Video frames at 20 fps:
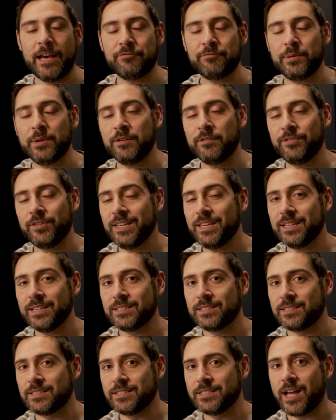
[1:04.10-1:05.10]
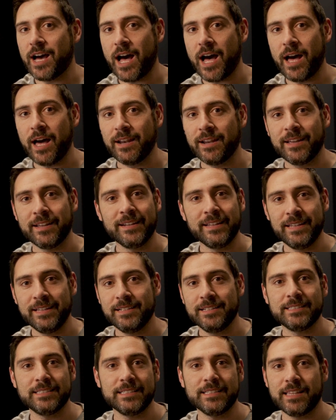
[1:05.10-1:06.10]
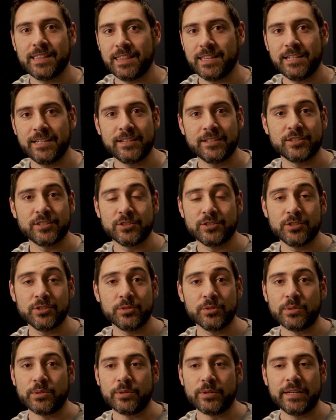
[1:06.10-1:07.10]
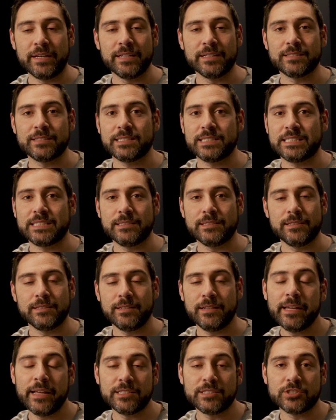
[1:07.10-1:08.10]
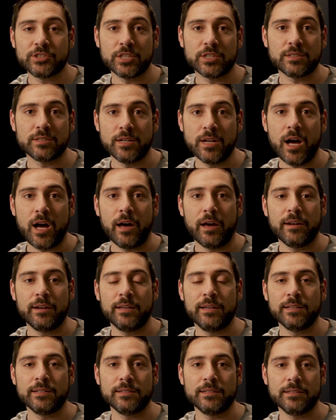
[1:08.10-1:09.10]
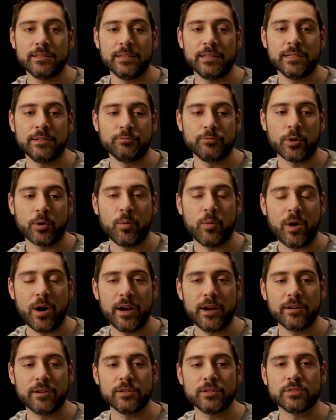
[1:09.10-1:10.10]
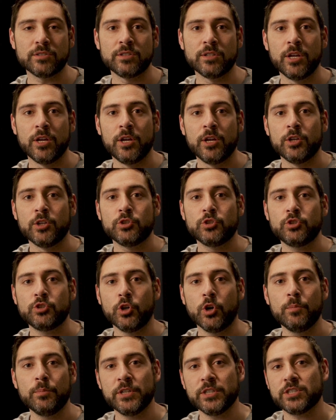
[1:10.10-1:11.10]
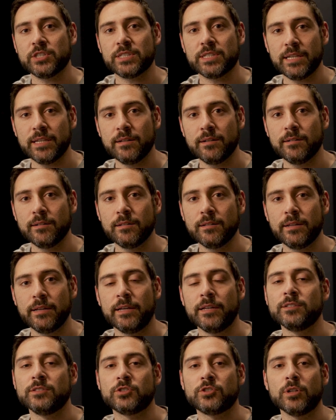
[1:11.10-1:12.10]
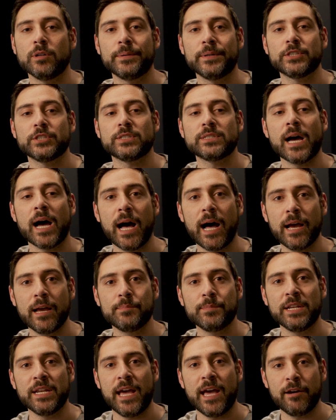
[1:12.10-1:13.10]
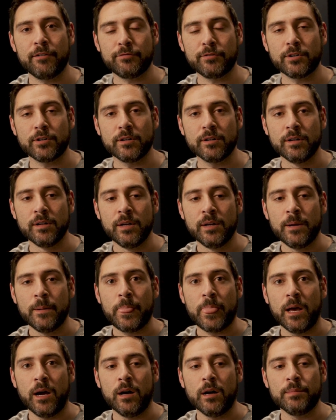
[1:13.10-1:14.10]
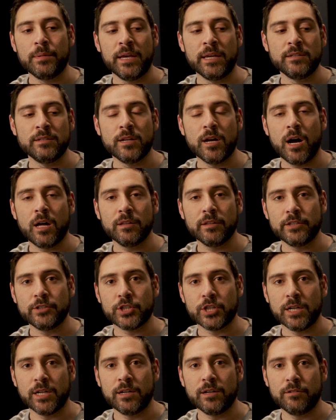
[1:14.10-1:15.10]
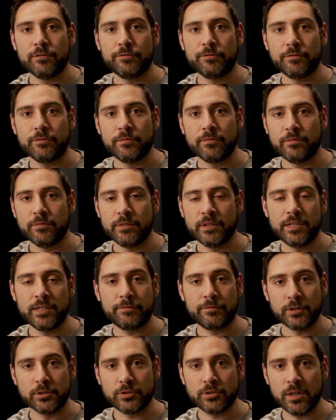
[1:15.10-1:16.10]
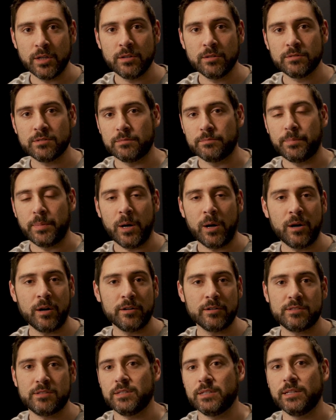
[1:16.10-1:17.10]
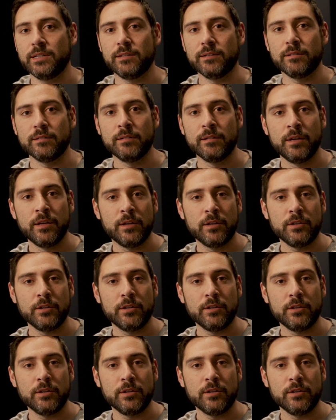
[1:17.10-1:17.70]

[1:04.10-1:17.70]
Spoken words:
FPV is not an easy thing to do. It's just not. It requires so much skill and so much time and effort and knowledge of the different drones and parts and